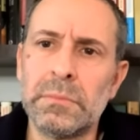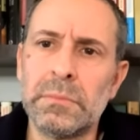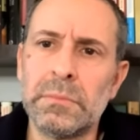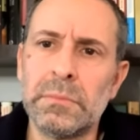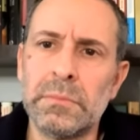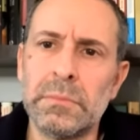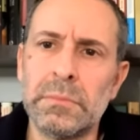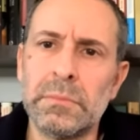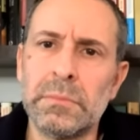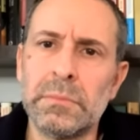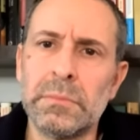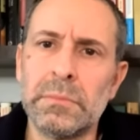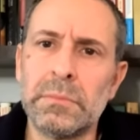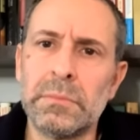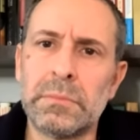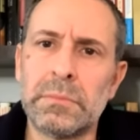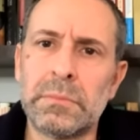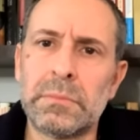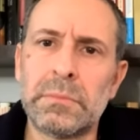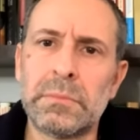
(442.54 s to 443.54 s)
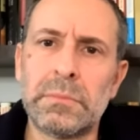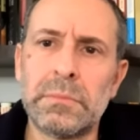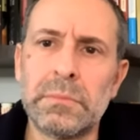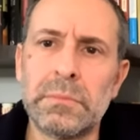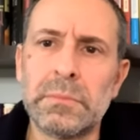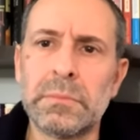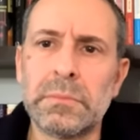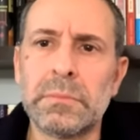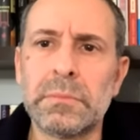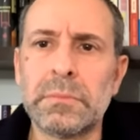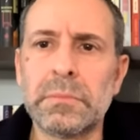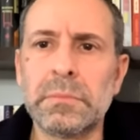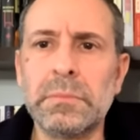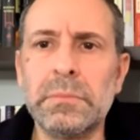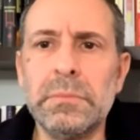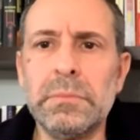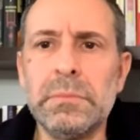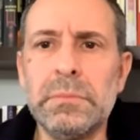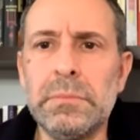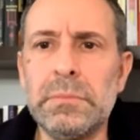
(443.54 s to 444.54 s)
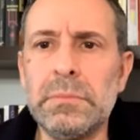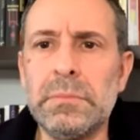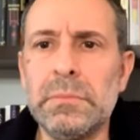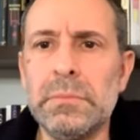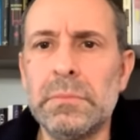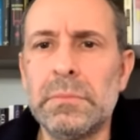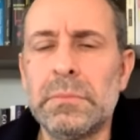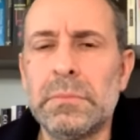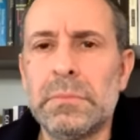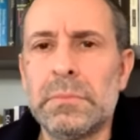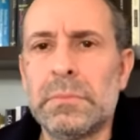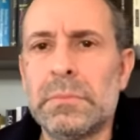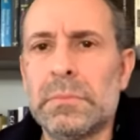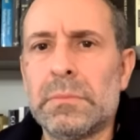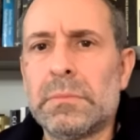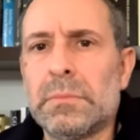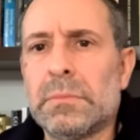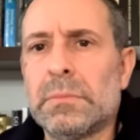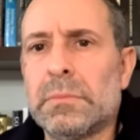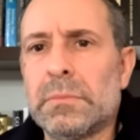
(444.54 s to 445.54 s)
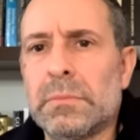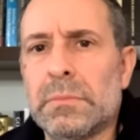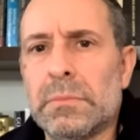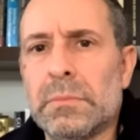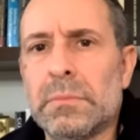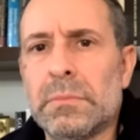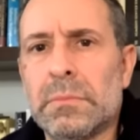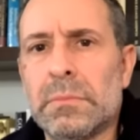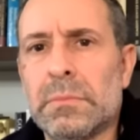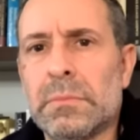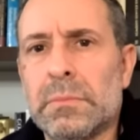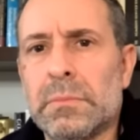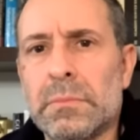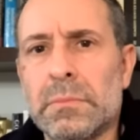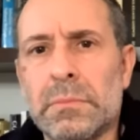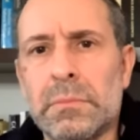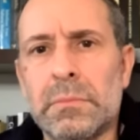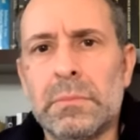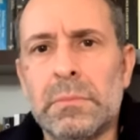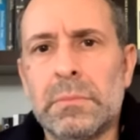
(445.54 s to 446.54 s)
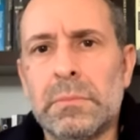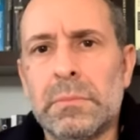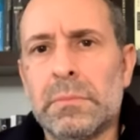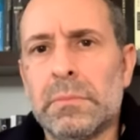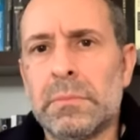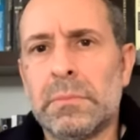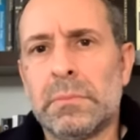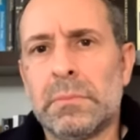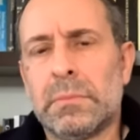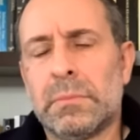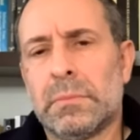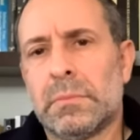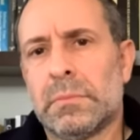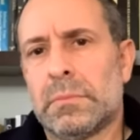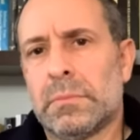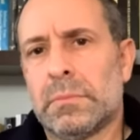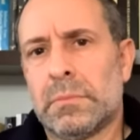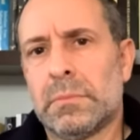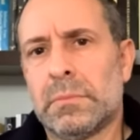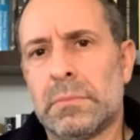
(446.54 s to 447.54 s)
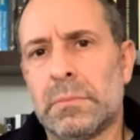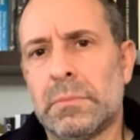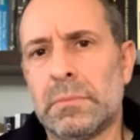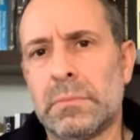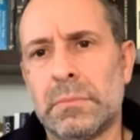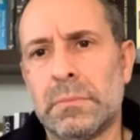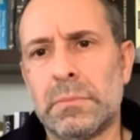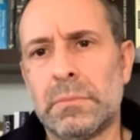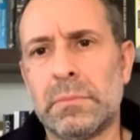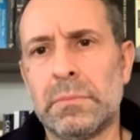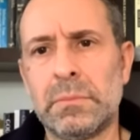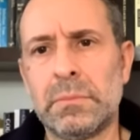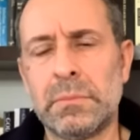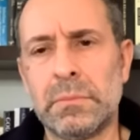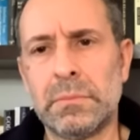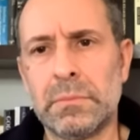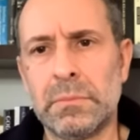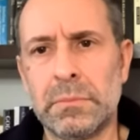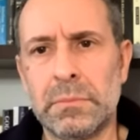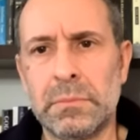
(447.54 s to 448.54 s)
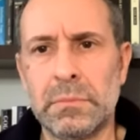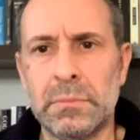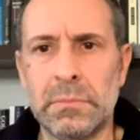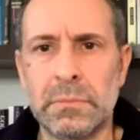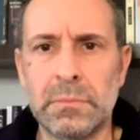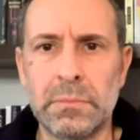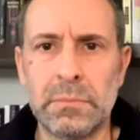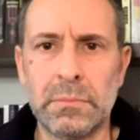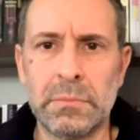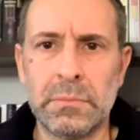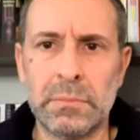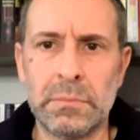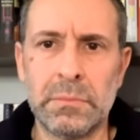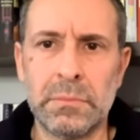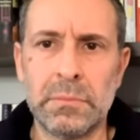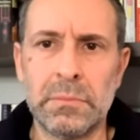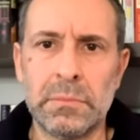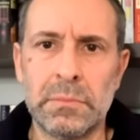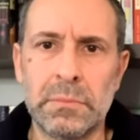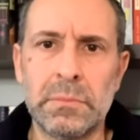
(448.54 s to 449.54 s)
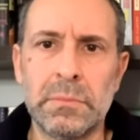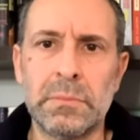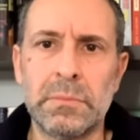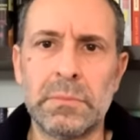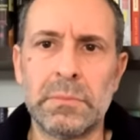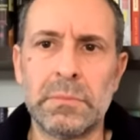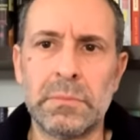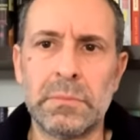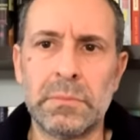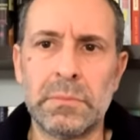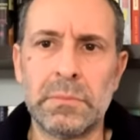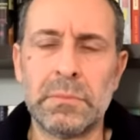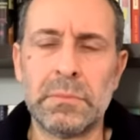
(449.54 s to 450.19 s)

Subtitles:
(not speaking)